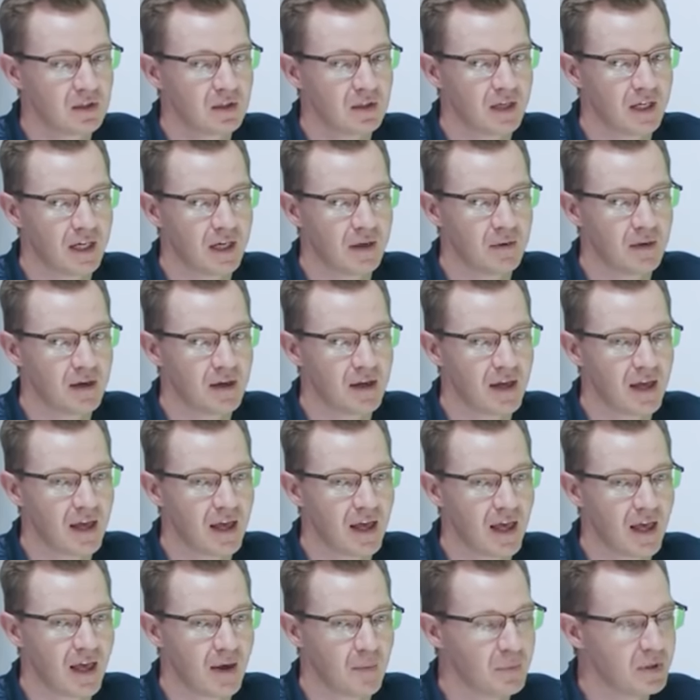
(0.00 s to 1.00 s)
I
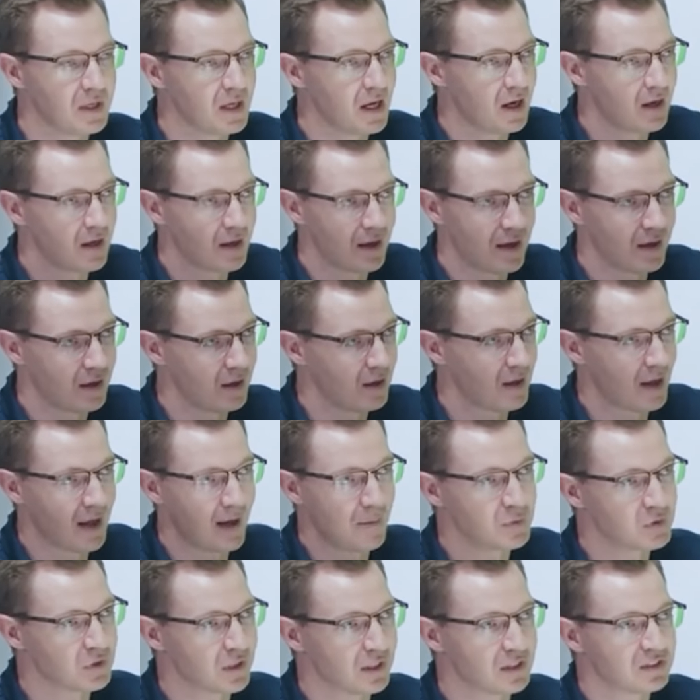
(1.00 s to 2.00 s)
mean,
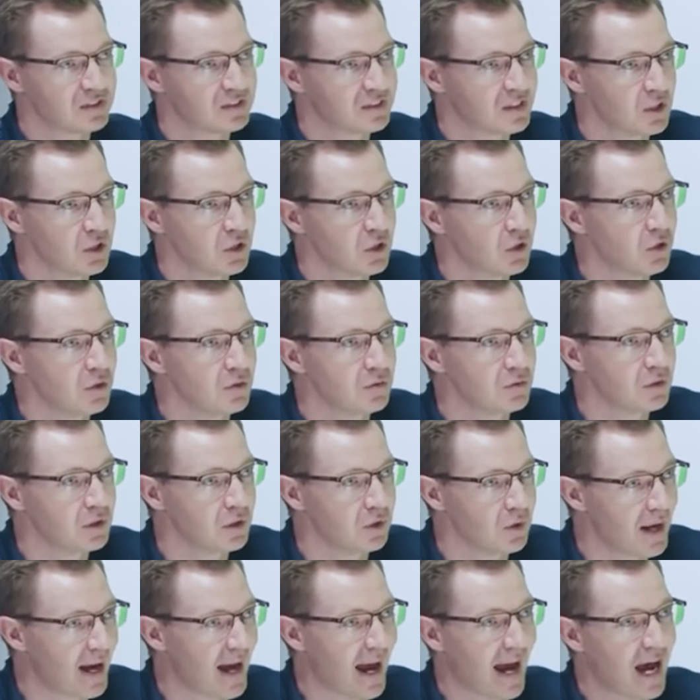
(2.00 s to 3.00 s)
Amazon is still, you
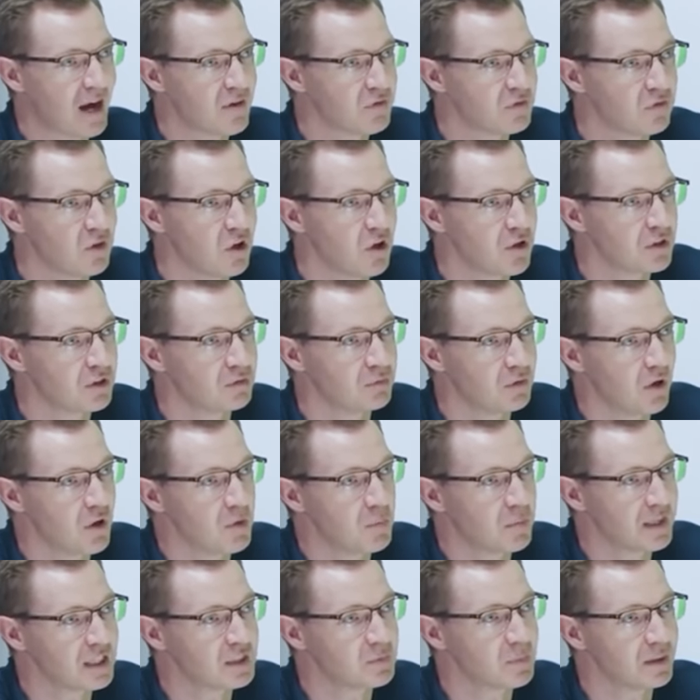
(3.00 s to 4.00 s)
know, half of all the
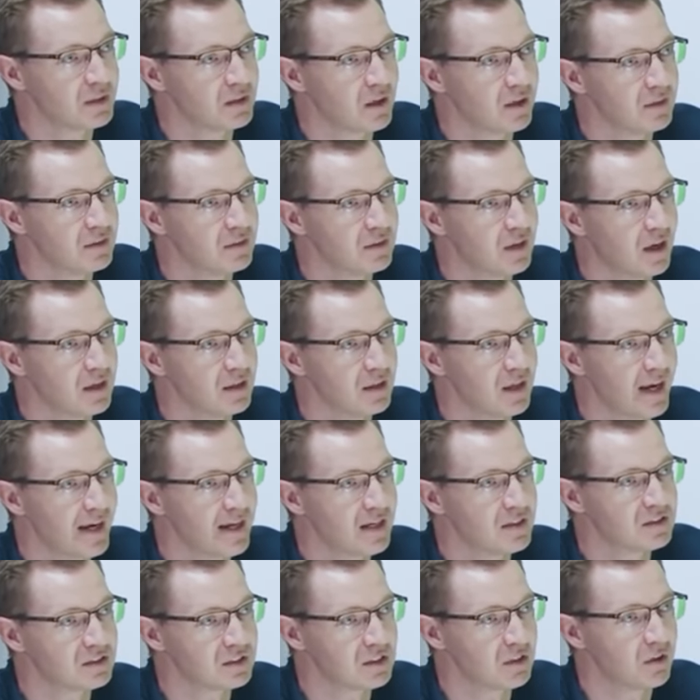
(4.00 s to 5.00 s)
money spent on online
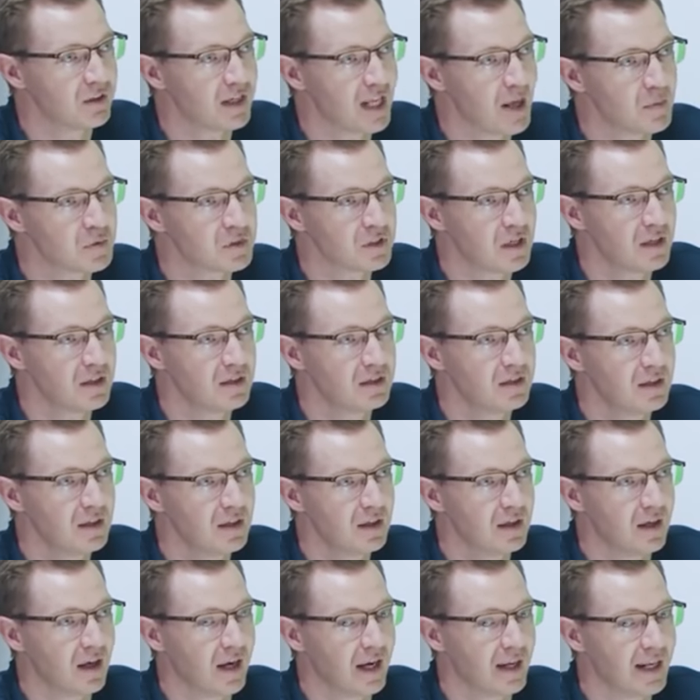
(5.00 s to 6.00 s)
is still on Amazon.
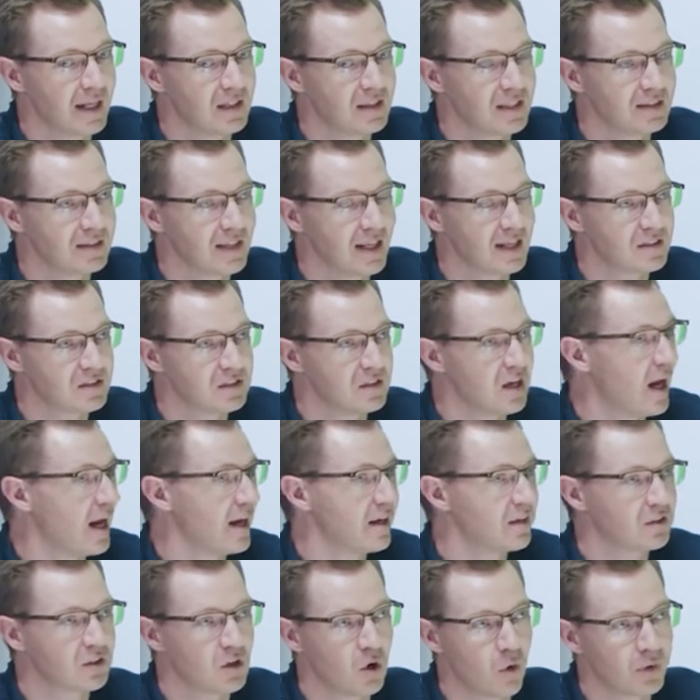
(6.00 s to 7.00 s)
And I think that's
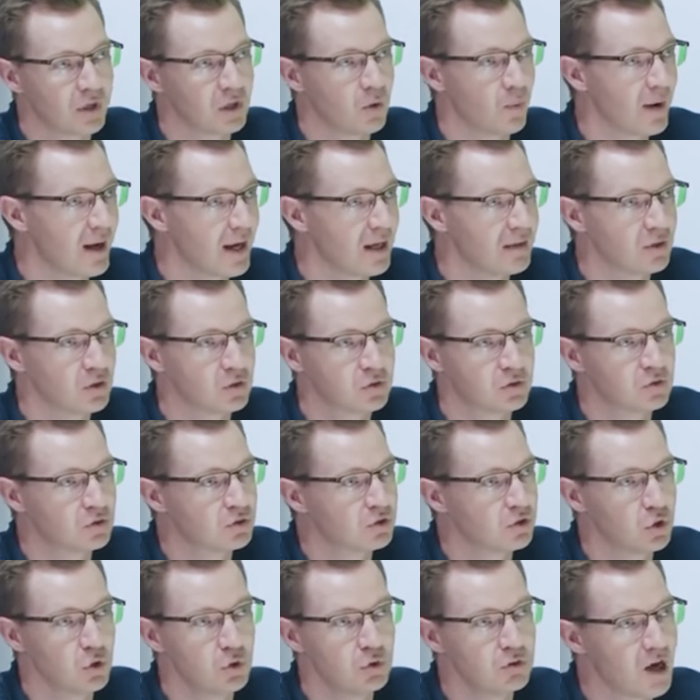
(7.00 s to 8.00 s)
not going away. They're
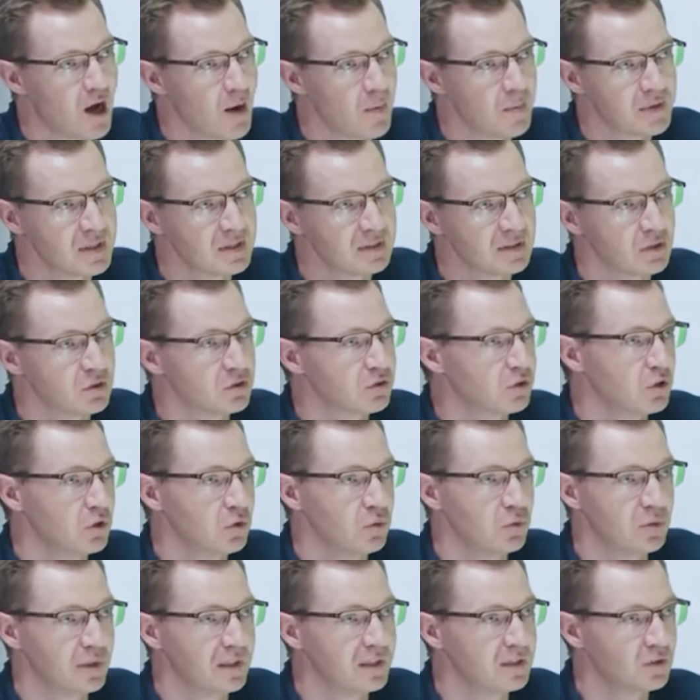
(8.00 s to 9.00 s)
too dominant. They're
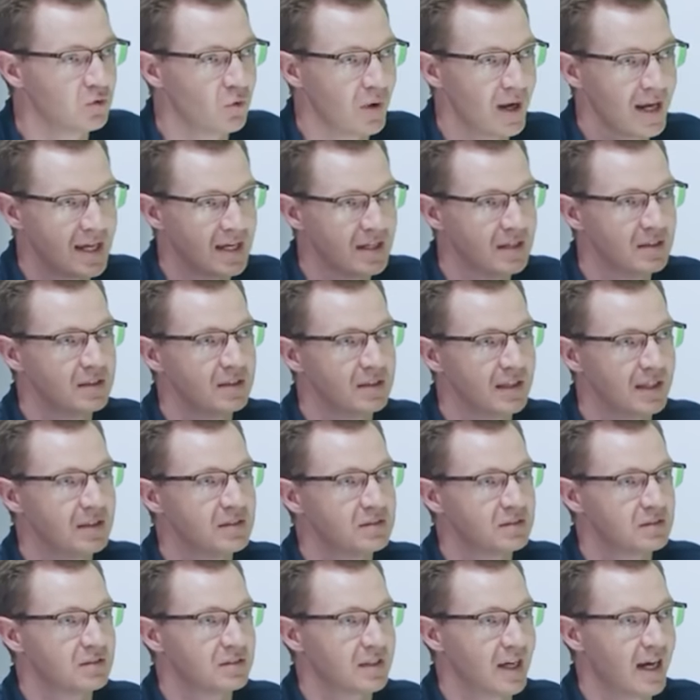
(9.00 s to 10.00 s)
too ingrained in
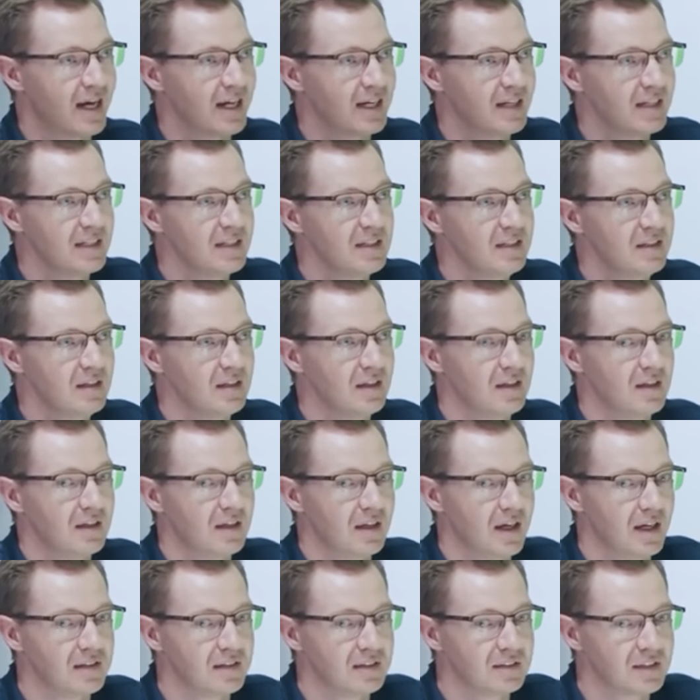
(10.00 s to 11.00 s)
society.
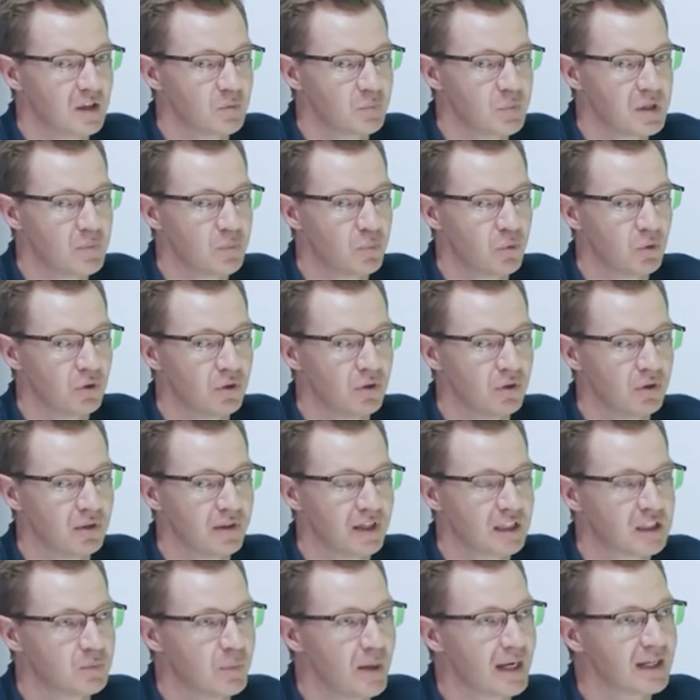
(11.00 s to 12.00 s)
I think that people
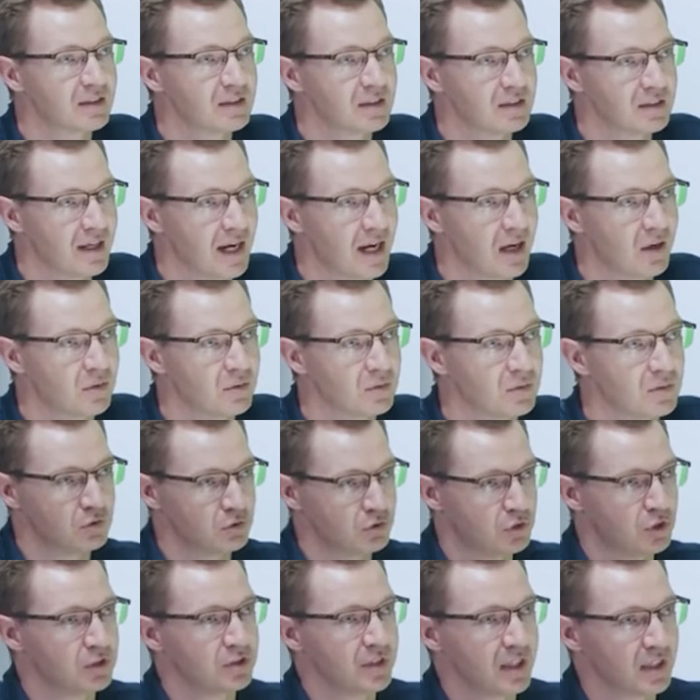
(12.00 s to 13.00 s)
expect it now.
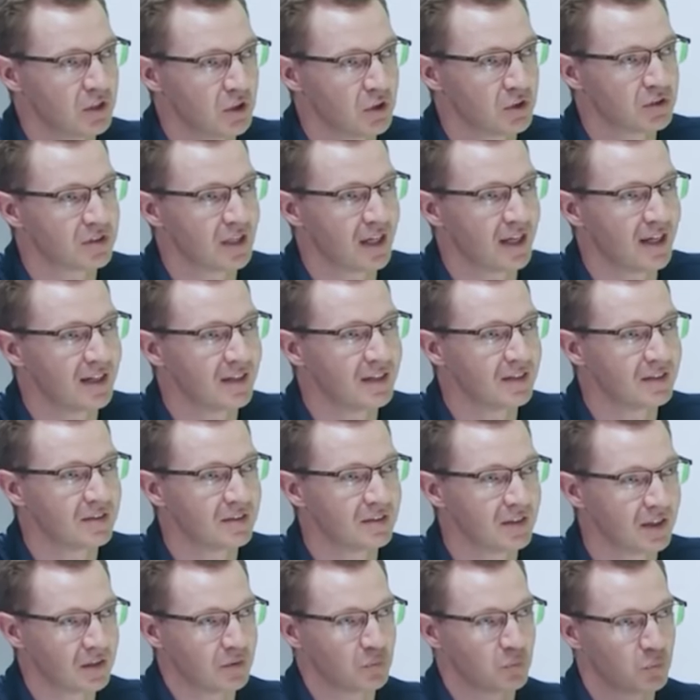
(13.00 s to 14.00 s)
Just like you're saying,
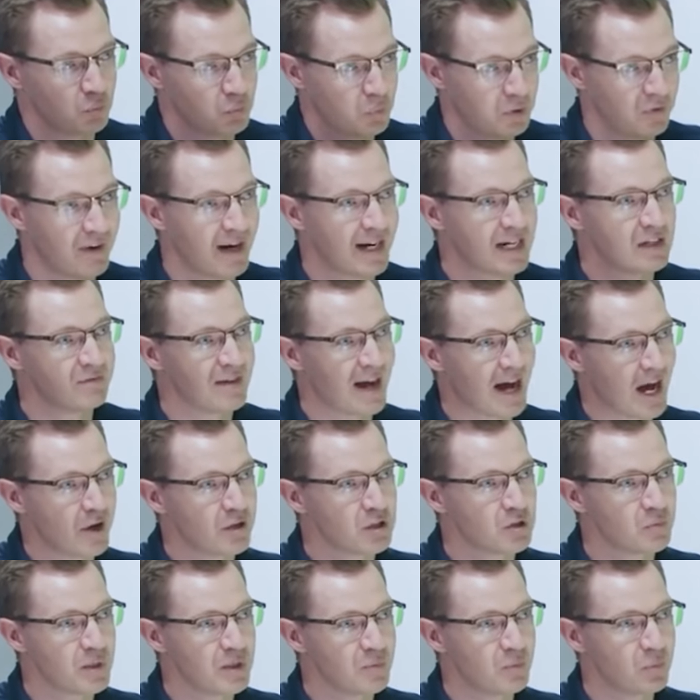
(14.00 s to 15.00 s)
like, providing value
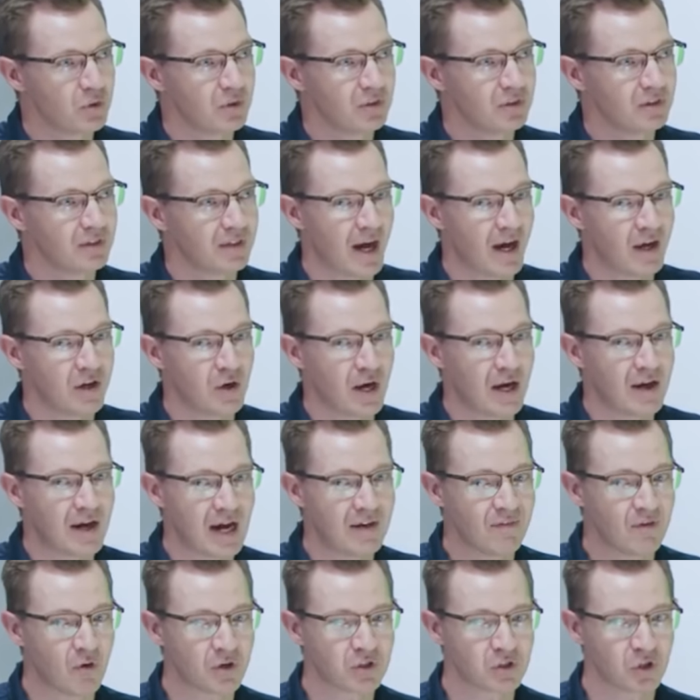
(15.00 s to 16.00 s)
to people. You know,
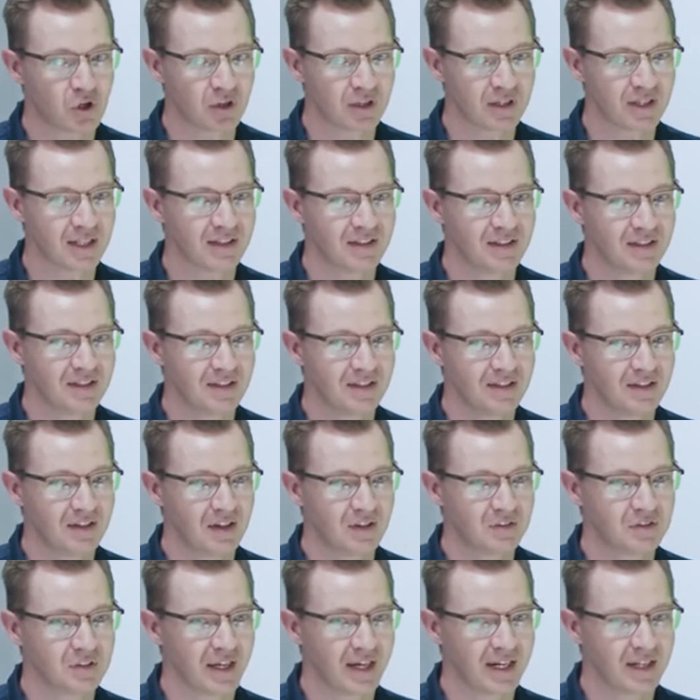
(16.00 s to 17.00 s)
I've always heard it
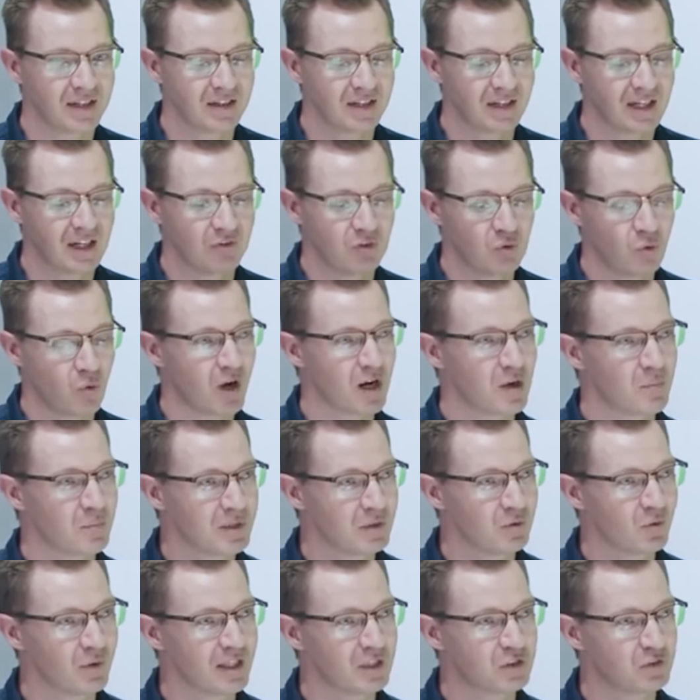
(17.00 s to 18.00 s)
as like, if you want to
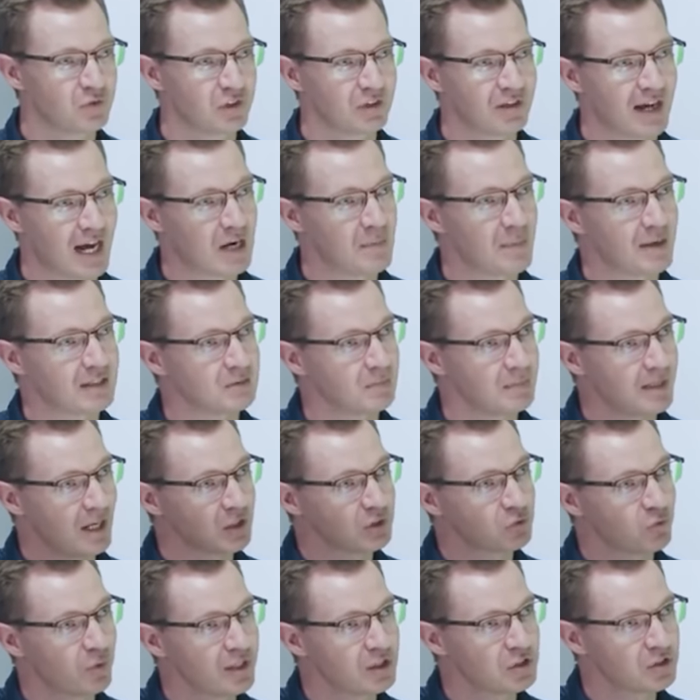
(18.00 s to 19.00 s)
be rich, figure out how to make somebody
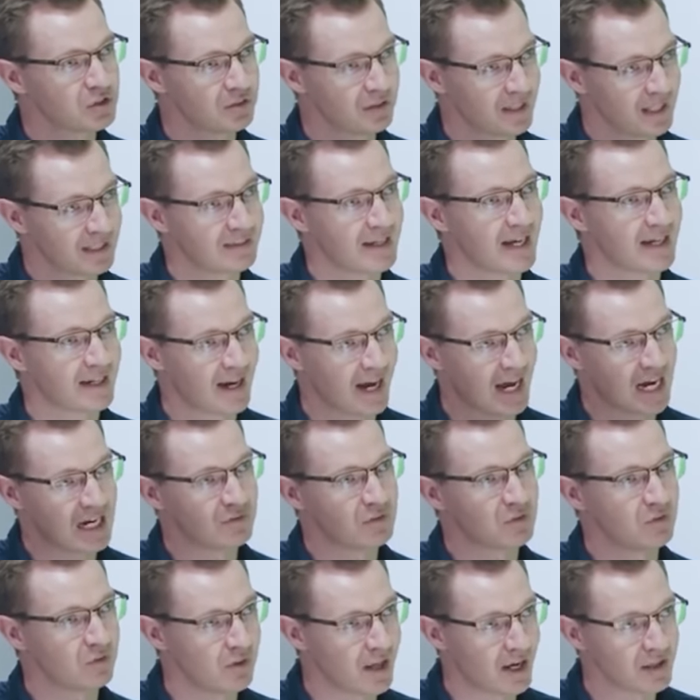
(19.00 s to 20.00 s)
else rich, like that kind
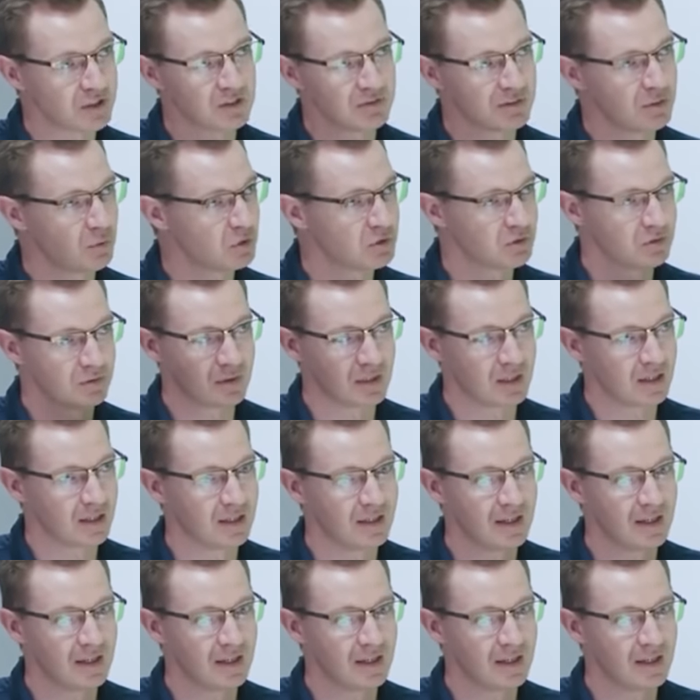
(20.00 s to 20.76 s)
of a philosophy, which,